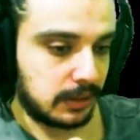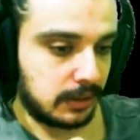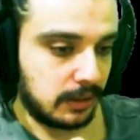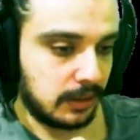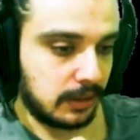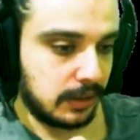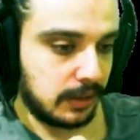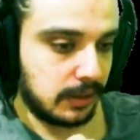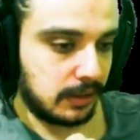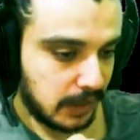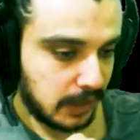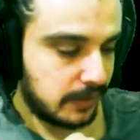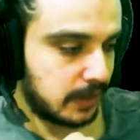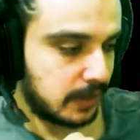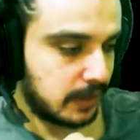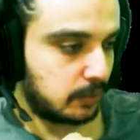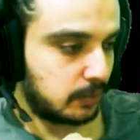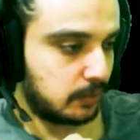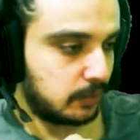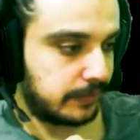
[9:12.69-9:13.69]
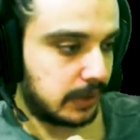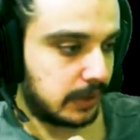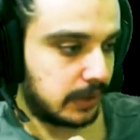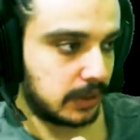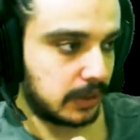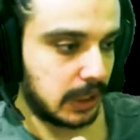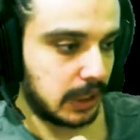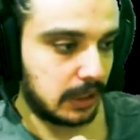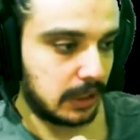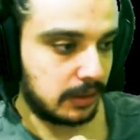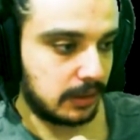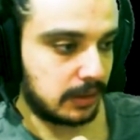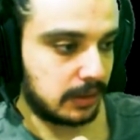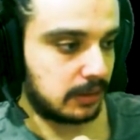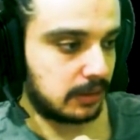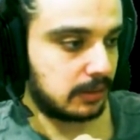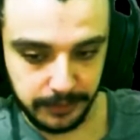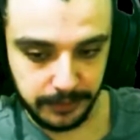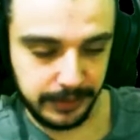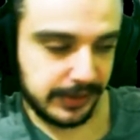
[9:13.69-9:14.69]
Like the movie
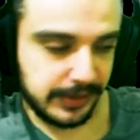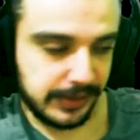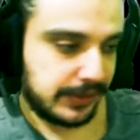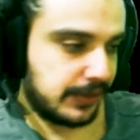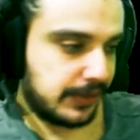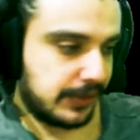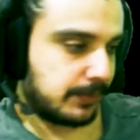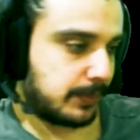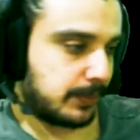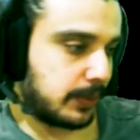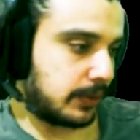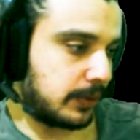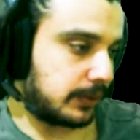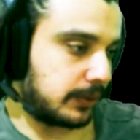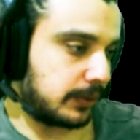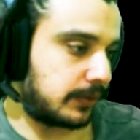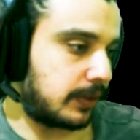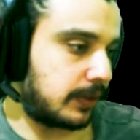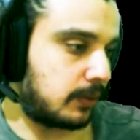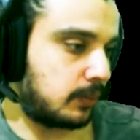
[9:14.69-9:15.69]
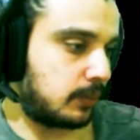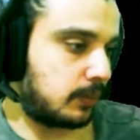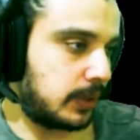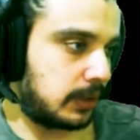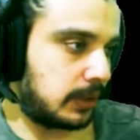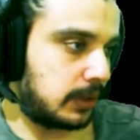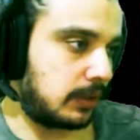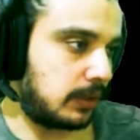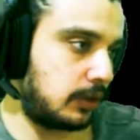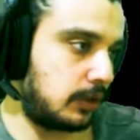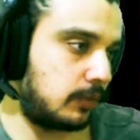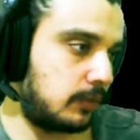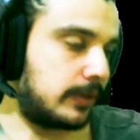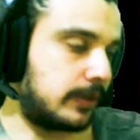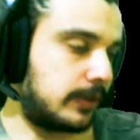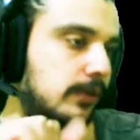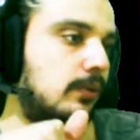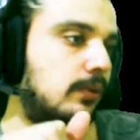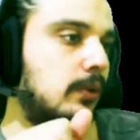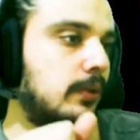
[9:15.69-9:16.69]
Alien, there is this part that we
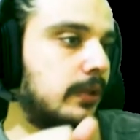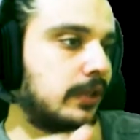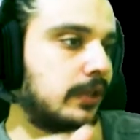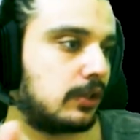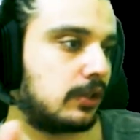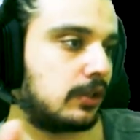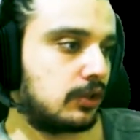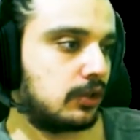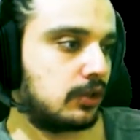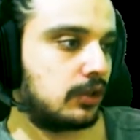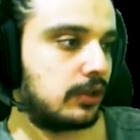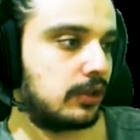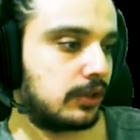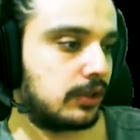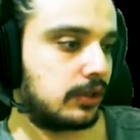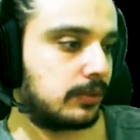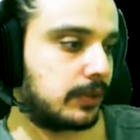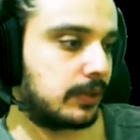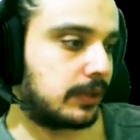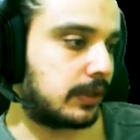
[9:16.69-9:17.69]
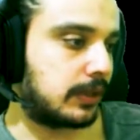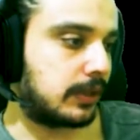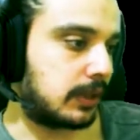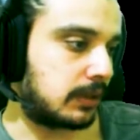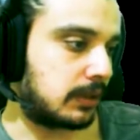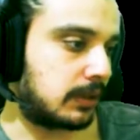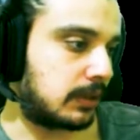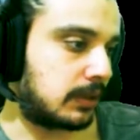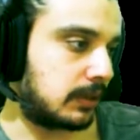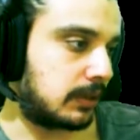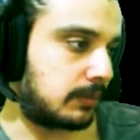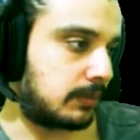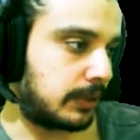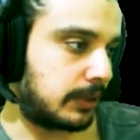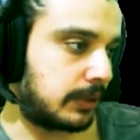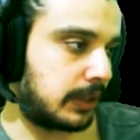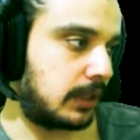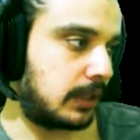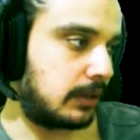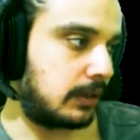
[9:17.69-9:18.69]
humans, we were engineered
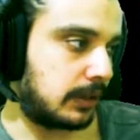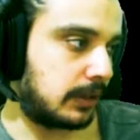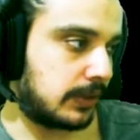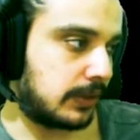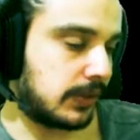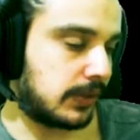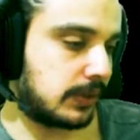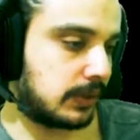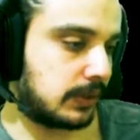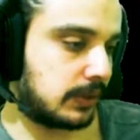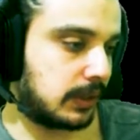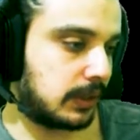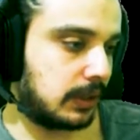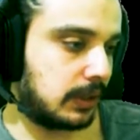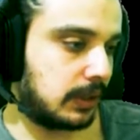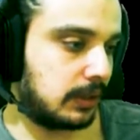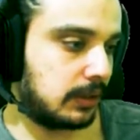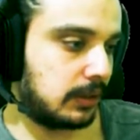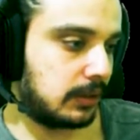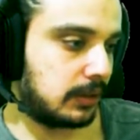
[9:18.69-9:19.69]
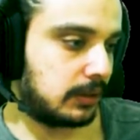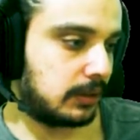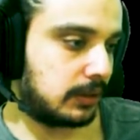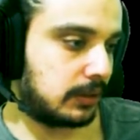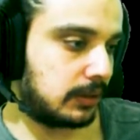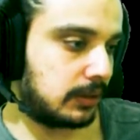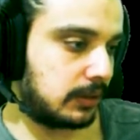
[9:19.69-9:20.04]
by aliens, and